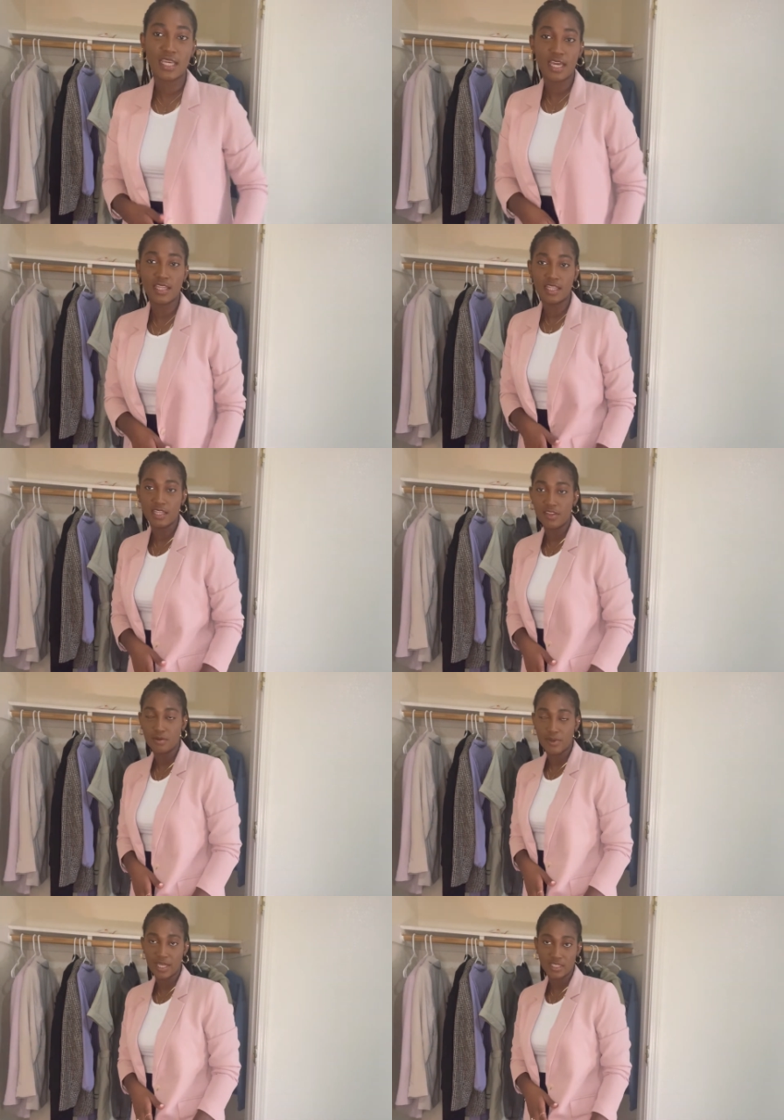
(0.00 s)
and then leather
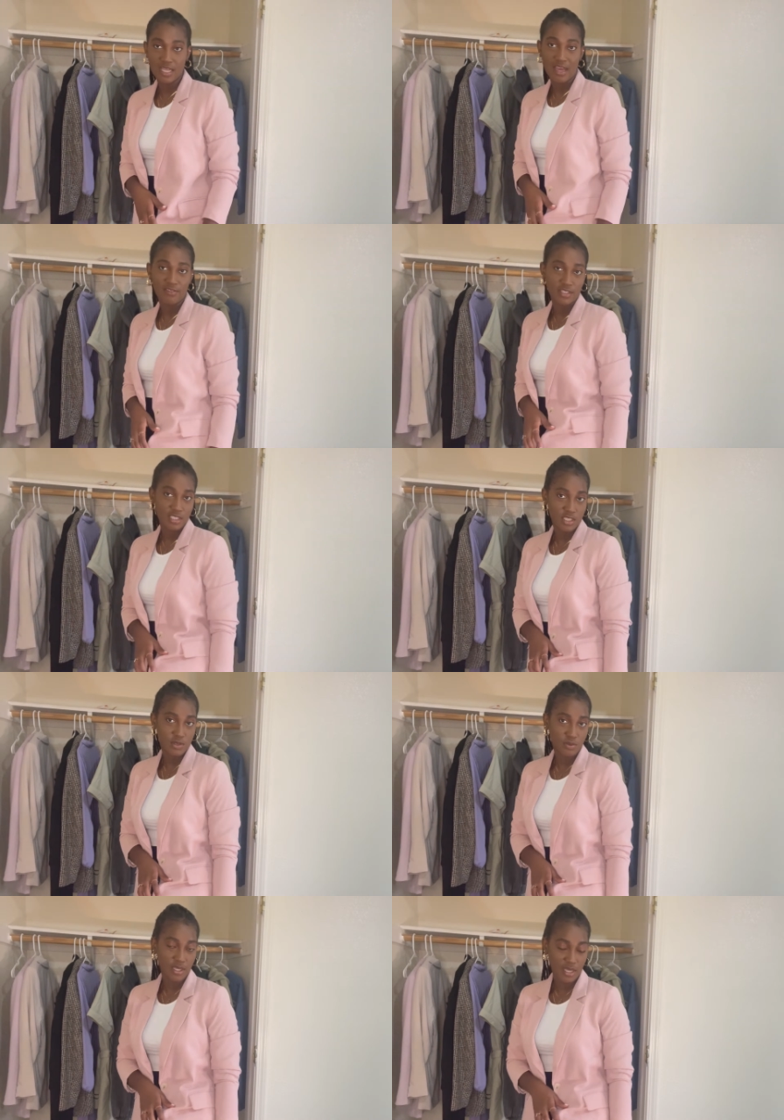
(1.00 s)
pants that have like this
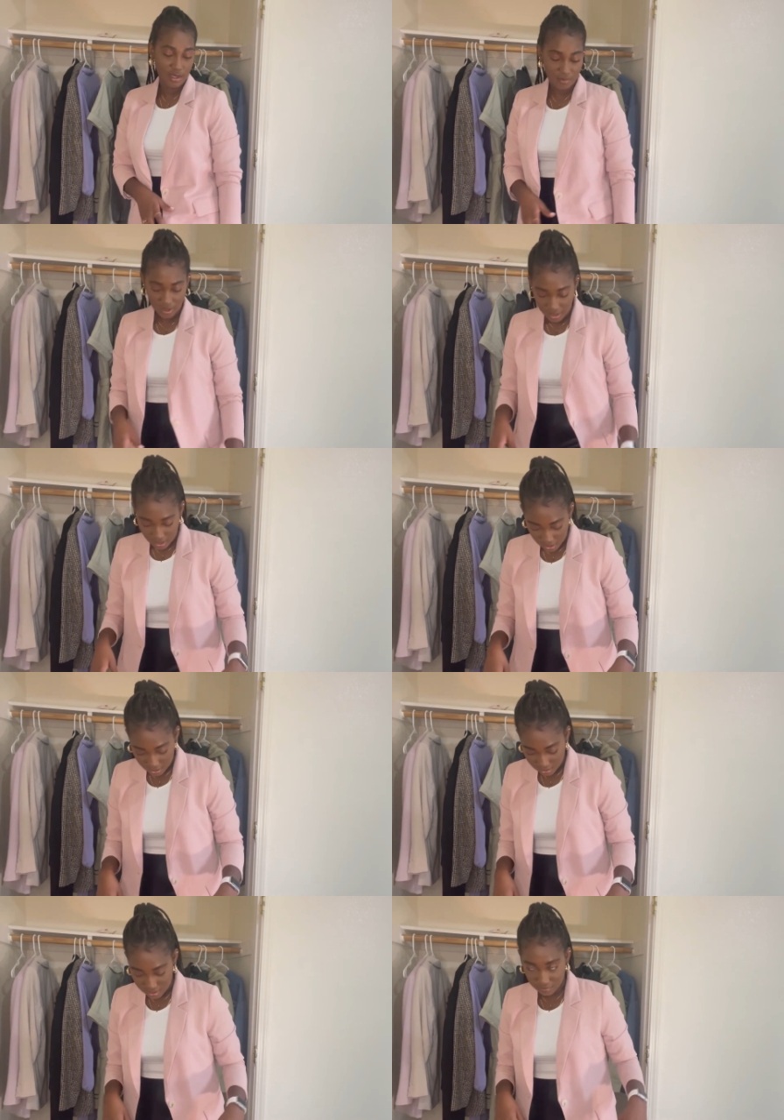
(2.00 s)
split hem and
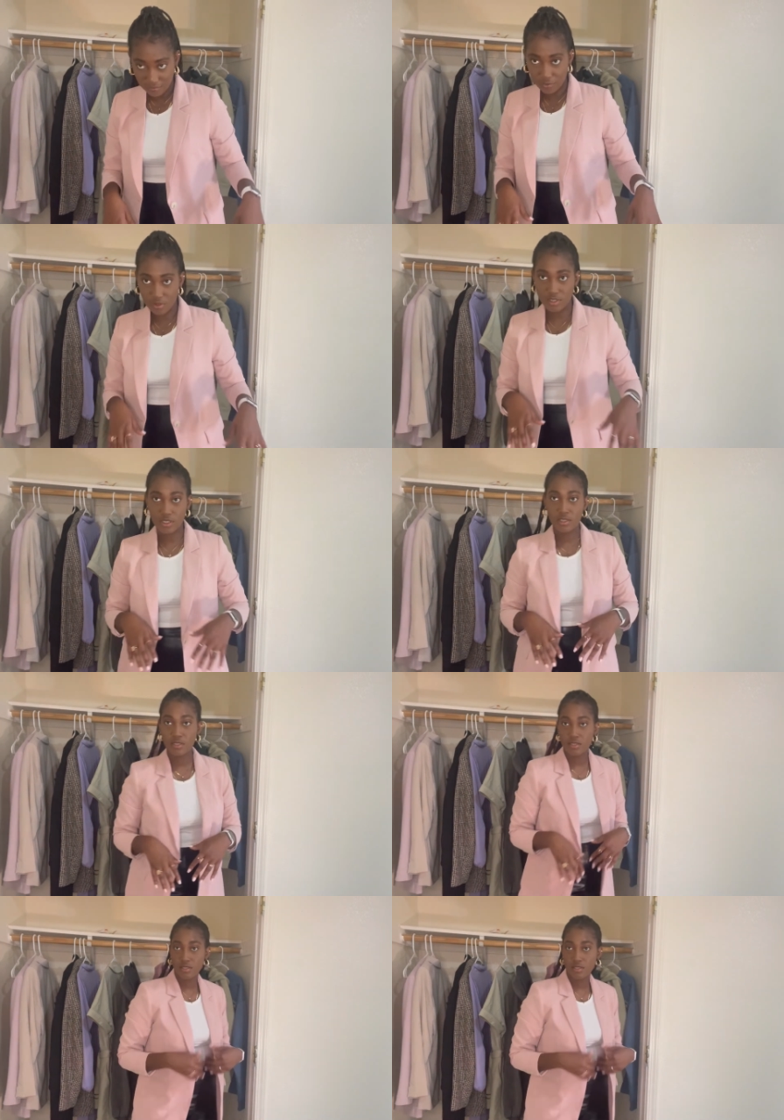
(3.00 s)
then some forces.